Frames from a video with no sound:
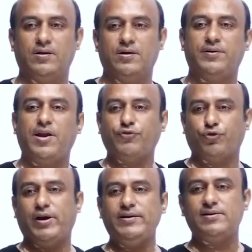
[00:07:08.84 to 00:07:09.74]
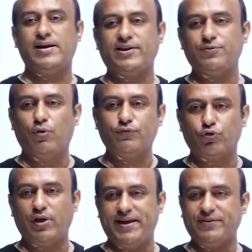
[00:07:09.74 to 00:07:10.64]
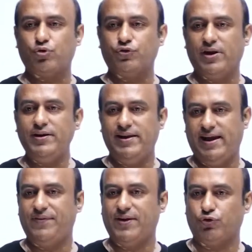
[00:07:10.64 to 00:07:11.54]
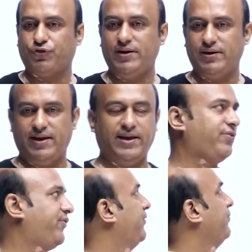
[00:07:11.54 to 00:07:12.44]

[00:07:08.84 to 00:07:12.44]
Now student, let us move to the next question. Here the question is,